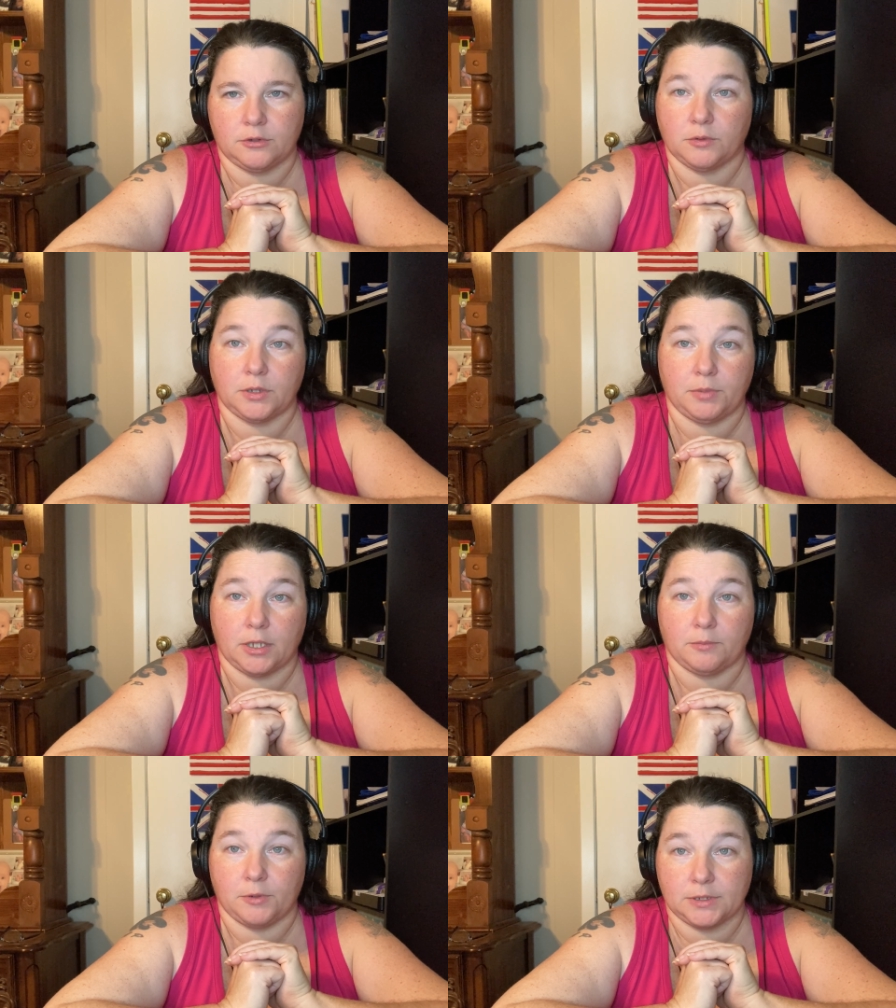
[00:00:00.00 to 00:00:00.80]
Terena
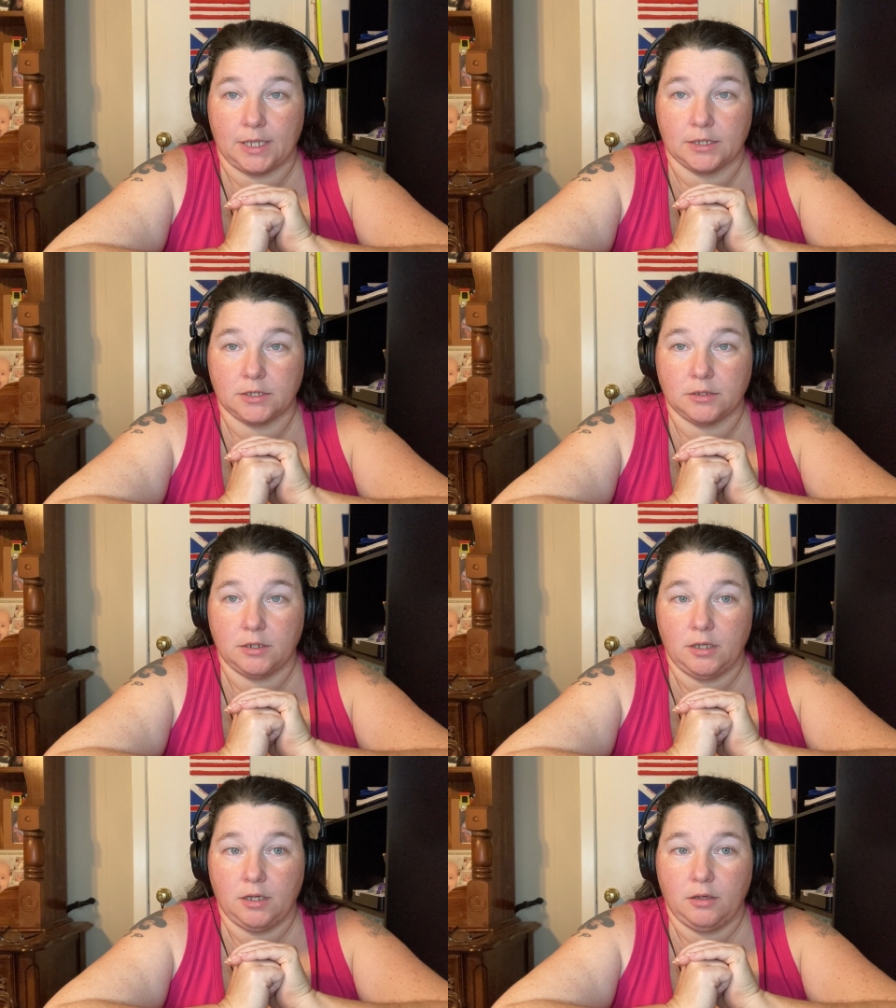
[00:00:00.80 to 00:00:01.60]
Pickett Presents,
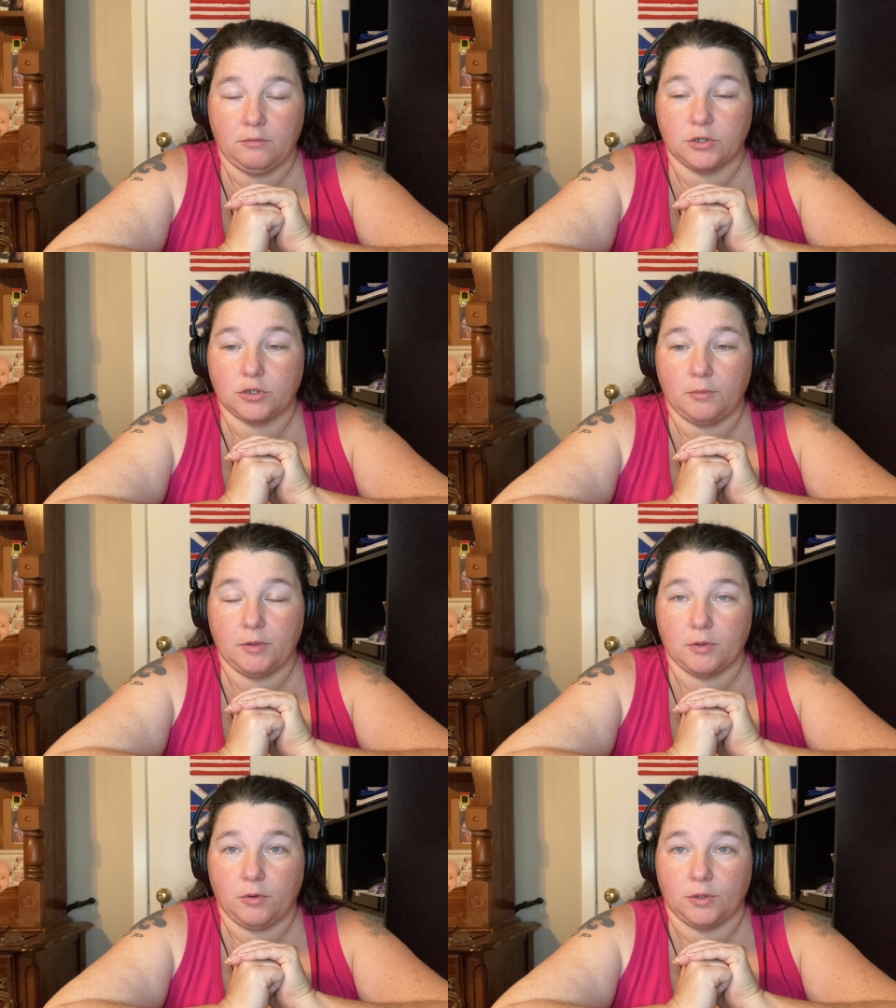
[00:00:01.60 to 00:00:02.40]
which I'll
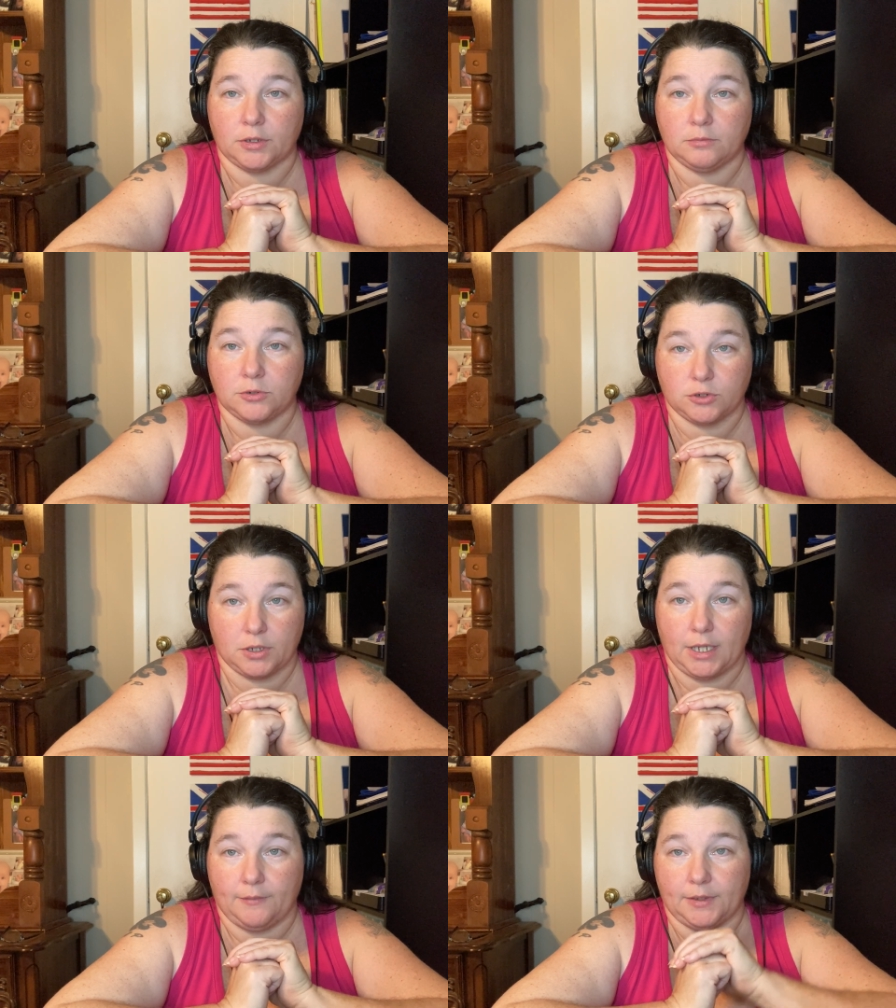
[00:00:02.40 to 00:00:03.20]
be recording
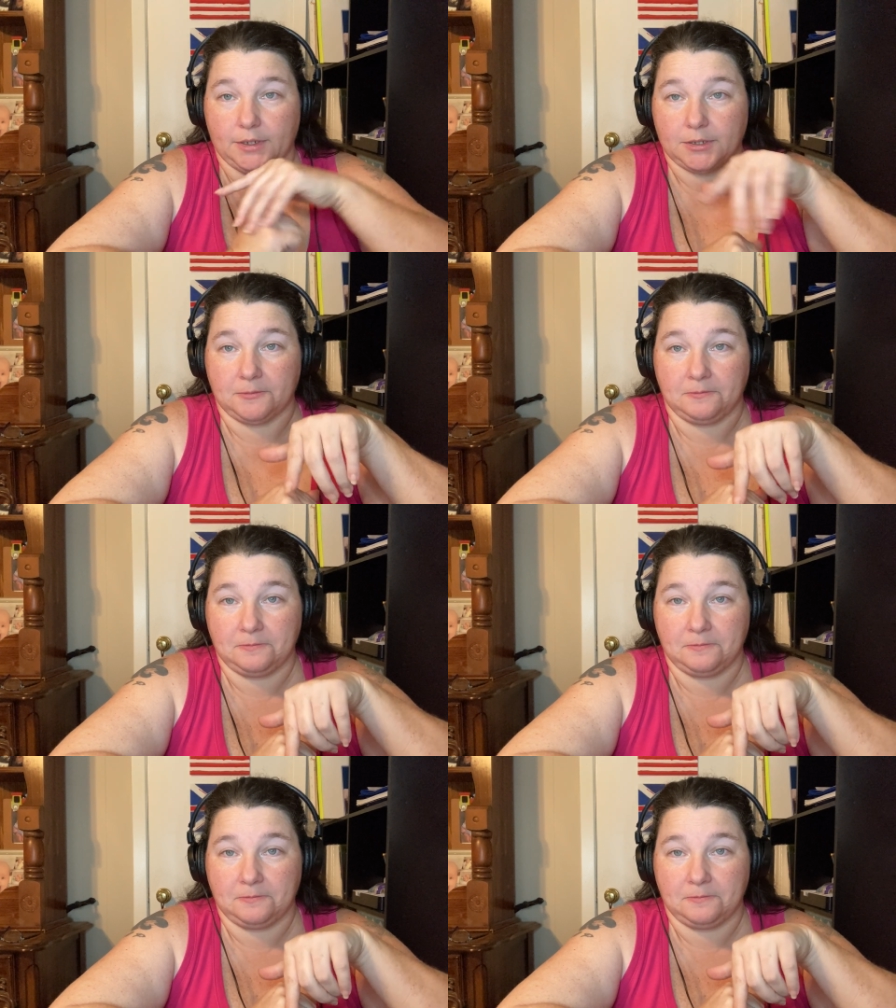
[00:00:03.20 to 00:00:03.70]
shortly after this.